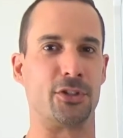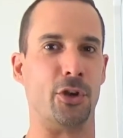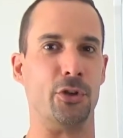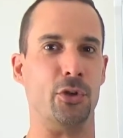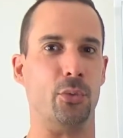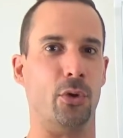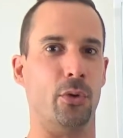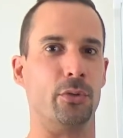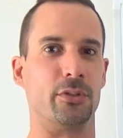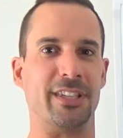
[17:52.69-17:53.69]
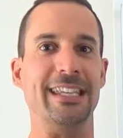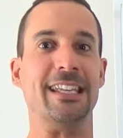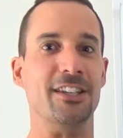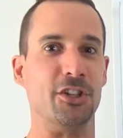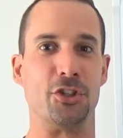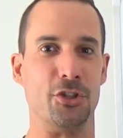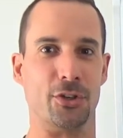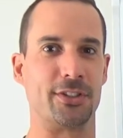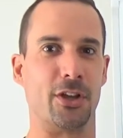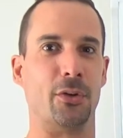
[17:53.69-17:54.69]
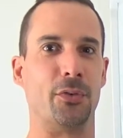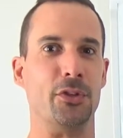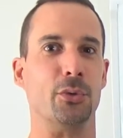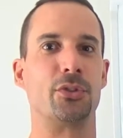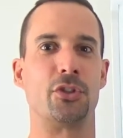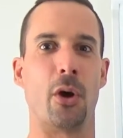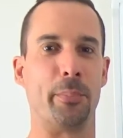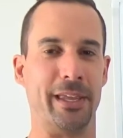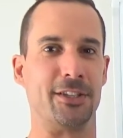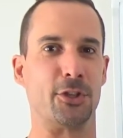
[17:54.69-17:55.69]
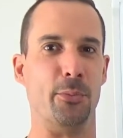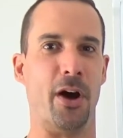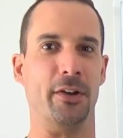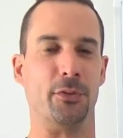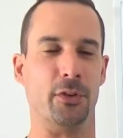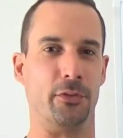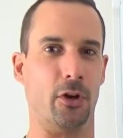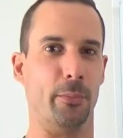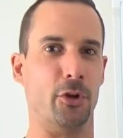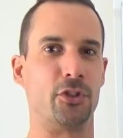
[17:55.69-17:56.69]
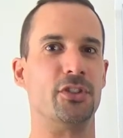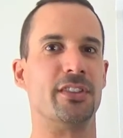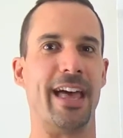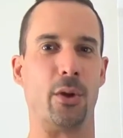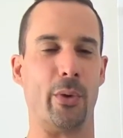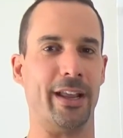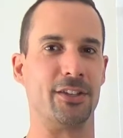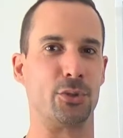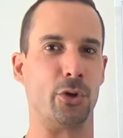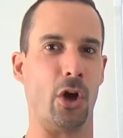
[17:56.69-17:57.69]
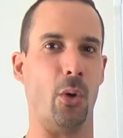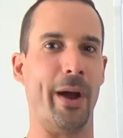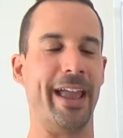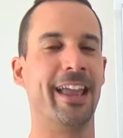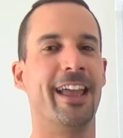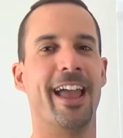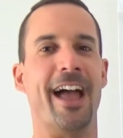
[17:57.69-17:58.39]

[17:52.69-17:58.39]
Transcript: So you will decondition yourself and you'll stop being so mindful of your emotions and that awareness will go away.